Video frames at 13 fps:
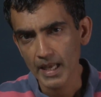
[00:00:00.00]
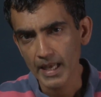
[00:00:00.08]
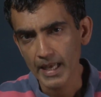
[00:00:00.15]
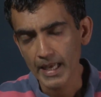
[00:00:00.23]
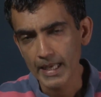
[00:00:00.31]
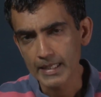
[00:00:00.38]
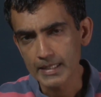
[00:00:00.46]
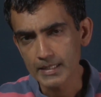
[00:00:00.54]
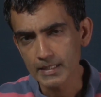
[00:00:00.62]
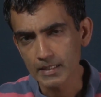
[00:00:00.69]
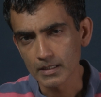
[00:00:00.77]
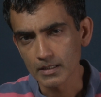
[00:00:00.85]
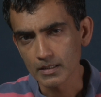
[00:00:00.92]
And
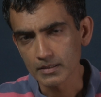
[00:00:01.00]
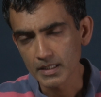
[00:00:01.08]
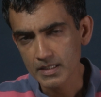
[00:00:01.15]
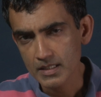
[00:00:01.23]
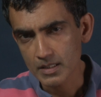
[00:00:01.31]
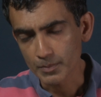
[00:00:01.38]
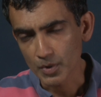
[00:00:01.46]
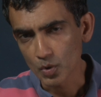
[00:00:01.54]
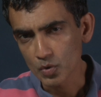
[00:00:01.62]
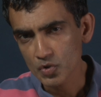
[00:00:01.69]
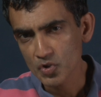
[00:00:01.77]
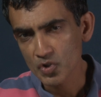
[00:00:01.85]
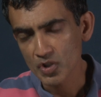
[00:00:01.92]
uh, this
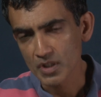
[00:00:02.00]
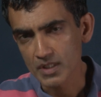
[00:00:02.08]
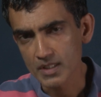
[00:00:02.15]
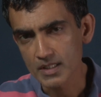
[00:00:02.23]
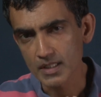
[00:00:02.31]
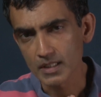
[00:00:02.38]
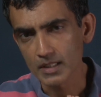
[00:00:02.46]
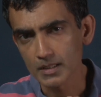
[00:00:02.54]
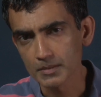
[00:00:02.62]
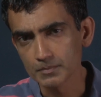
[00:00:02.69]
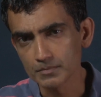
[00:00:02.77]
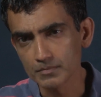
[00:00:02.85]
approach is um,